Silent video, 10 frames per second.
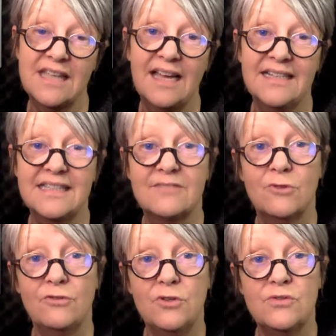And it's
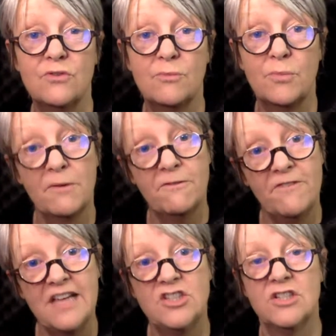reviews from
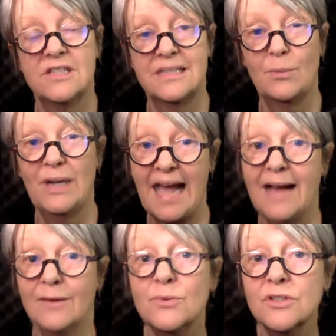professionals that will
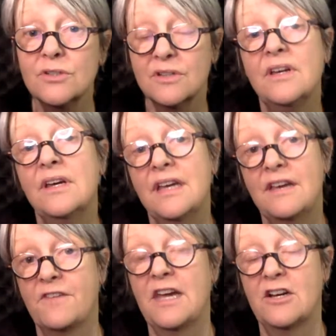count
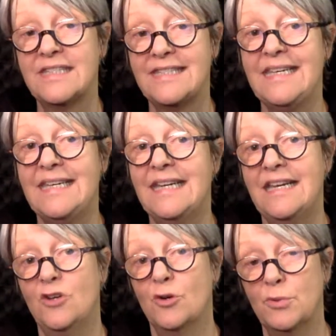if they are seen
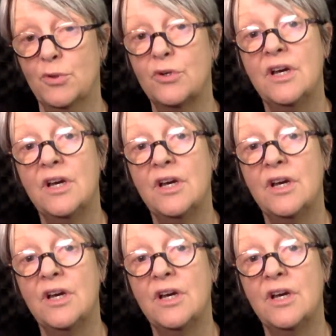in your book.